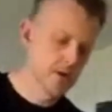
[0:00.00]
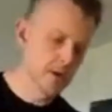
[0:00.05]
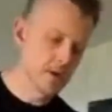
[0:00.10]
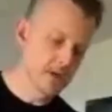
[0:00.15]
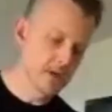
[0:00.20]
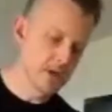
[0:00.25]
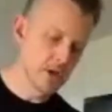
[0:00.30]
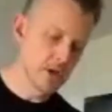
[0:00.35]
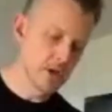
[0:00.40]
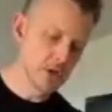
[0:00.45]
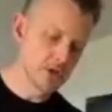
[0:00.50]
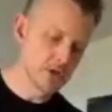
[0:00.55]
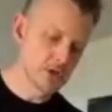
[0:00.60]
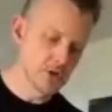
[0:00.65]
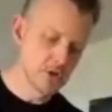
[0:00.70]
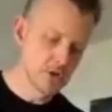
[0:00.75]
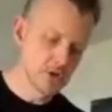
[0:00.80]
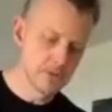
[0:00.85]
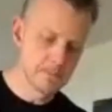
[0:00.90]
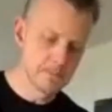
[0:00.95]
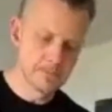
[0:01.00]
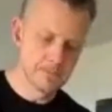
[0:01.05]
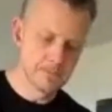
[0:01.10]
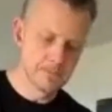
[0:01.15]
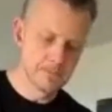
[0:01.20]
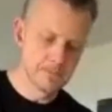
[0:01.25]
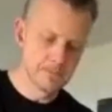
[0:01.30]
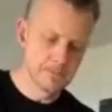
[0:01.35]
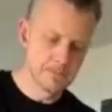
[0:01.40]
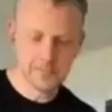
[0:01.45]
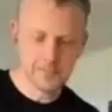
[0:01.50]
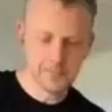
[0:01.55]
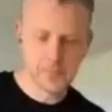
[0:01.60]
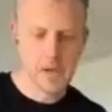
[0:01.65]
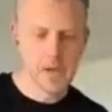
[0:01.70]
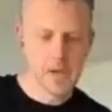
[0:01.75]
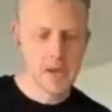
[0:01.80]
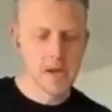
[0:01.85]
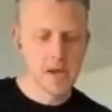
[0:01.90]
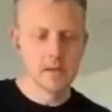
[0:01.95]
The lid goes on.
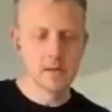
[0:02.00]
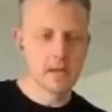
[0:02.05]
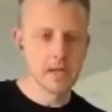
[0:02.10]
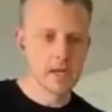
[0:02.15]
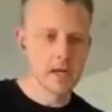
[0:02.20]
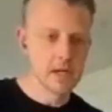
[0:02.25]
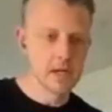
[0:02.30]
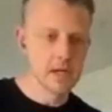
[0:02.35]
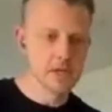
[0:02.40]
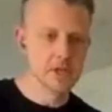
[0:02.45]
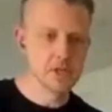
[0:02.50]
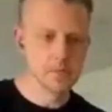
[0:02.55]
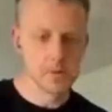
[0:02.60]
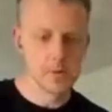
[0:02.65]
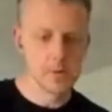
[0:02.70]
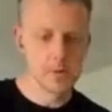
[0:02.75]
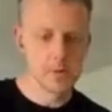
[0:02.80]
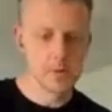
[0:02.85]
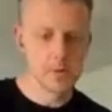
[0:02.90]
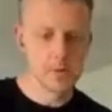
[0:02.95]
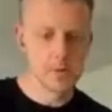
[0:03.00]
Lid needs to be on.